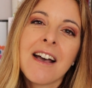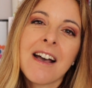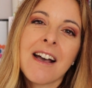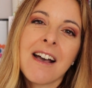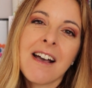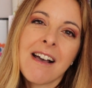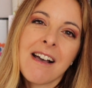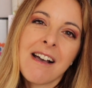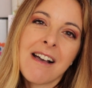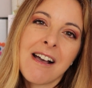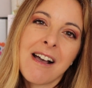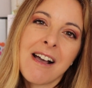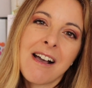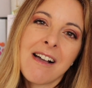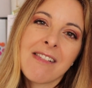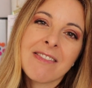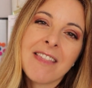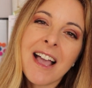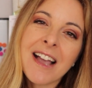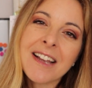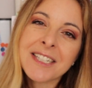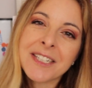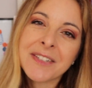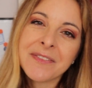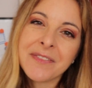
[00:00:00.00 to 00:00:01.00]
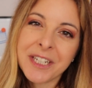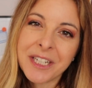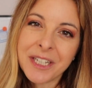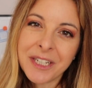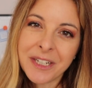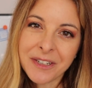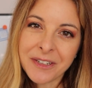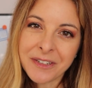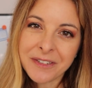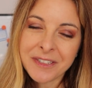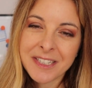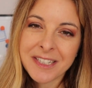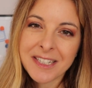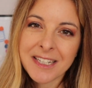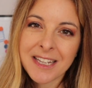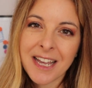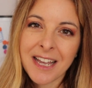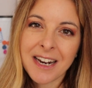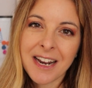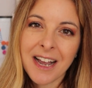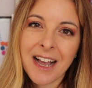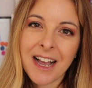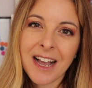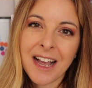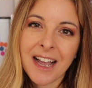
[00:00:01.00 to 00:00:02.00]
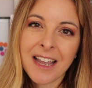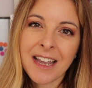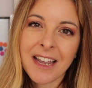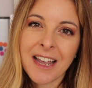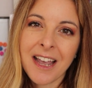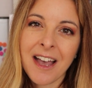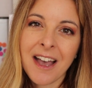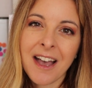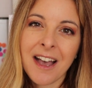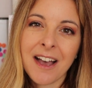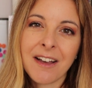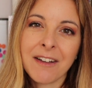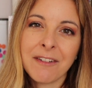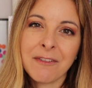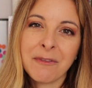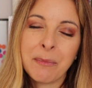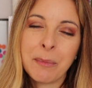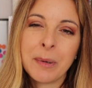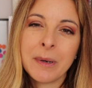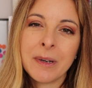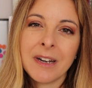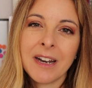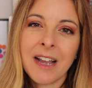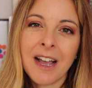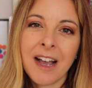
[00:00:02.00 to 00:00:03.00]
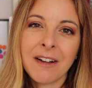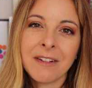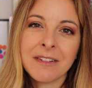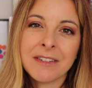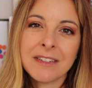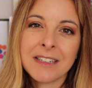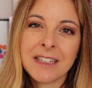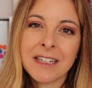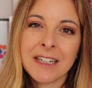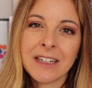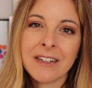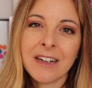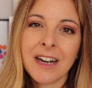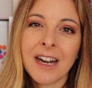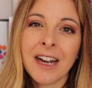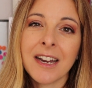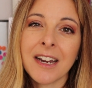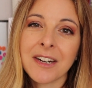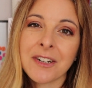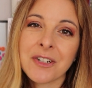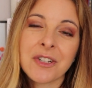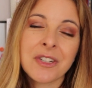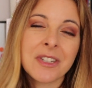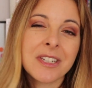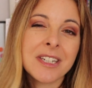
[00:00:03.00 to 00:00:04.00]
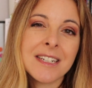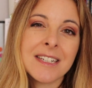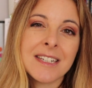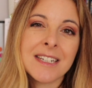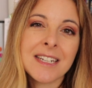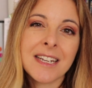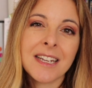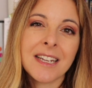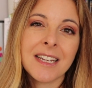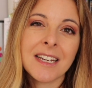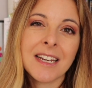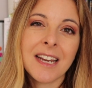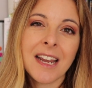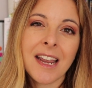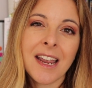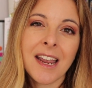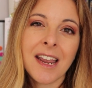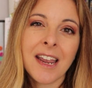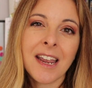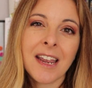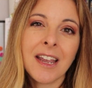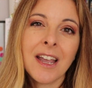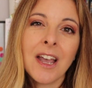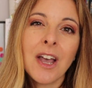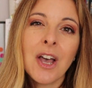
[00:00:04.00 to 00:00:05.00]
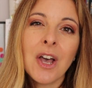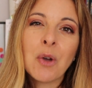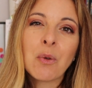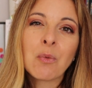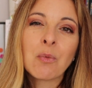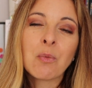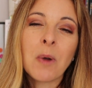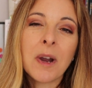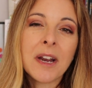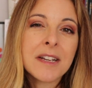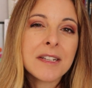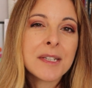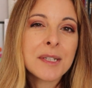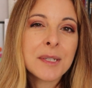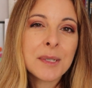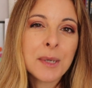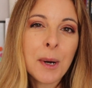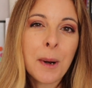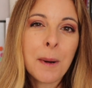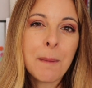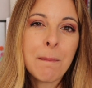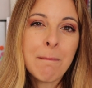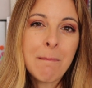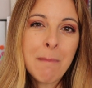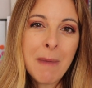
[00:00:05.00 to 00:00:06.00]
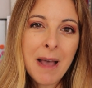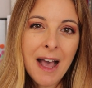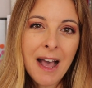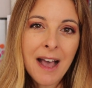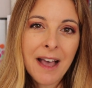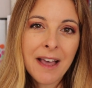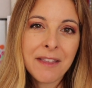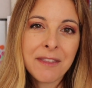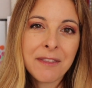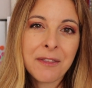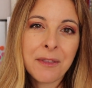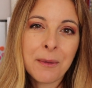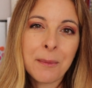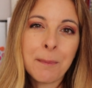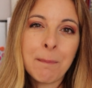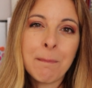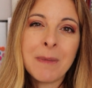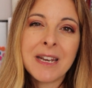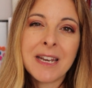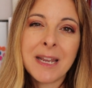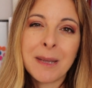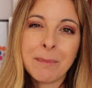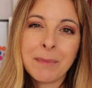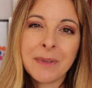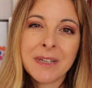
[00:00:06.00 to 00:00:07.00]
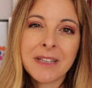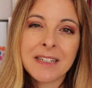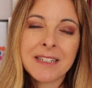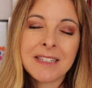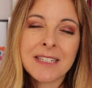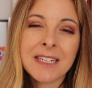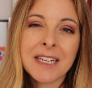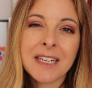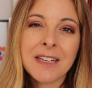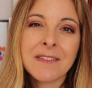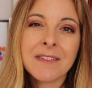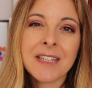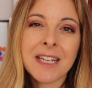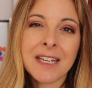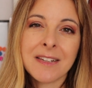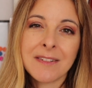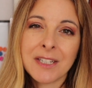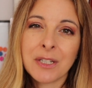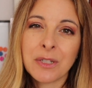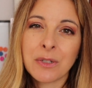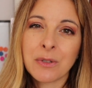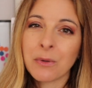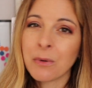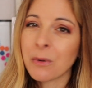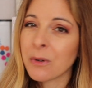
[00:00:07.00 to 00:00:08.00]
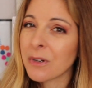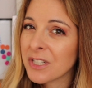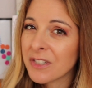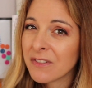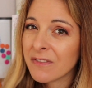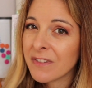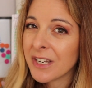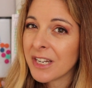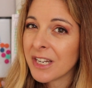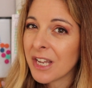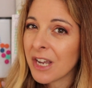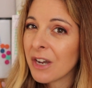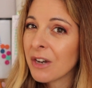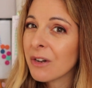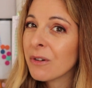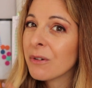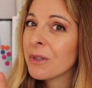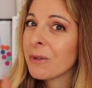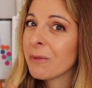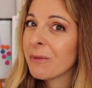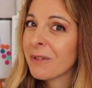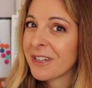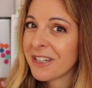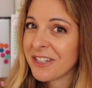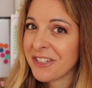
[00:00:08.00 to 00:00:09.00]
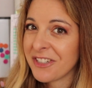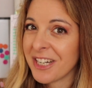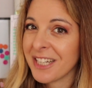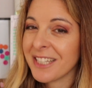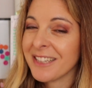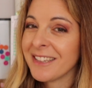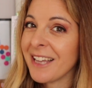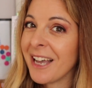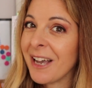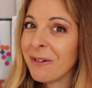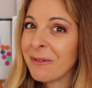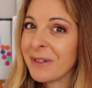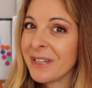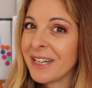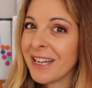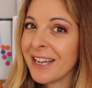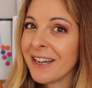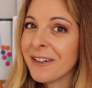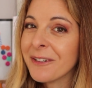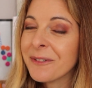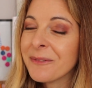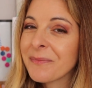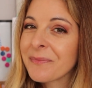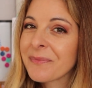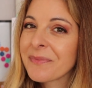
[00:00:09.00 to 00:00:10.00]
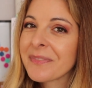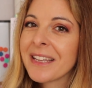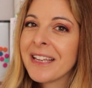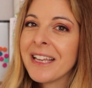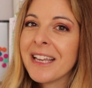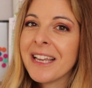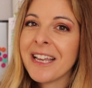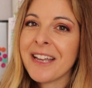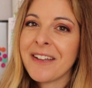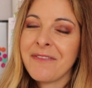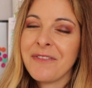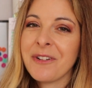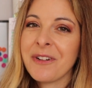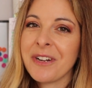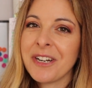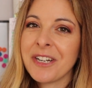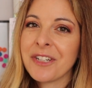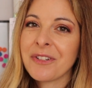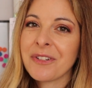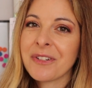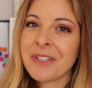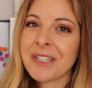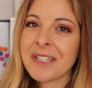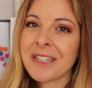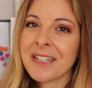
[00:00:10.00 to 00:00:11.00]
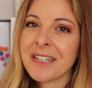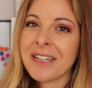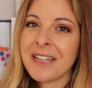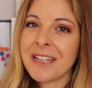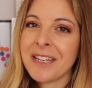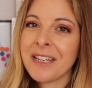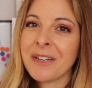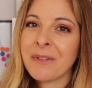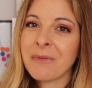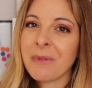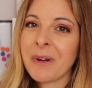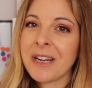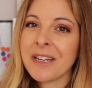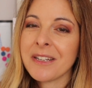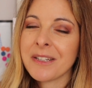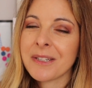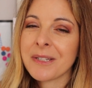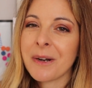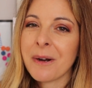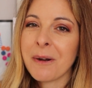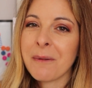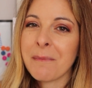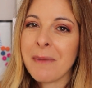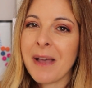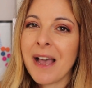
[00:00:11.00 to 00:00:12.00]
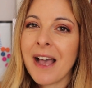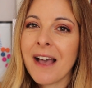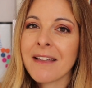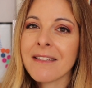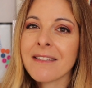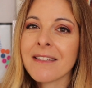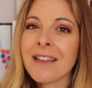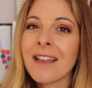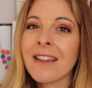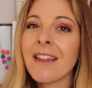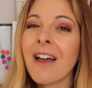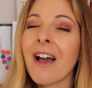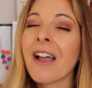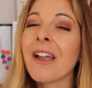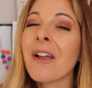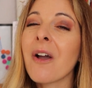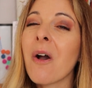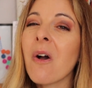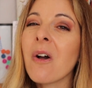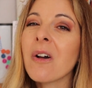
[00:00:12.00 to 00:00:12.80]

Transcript: last videos that I have put out there, I actually did a Right Start Math, Manipulatives, and Storage video. You want to check that one out if you're interested in Right Start Math. And I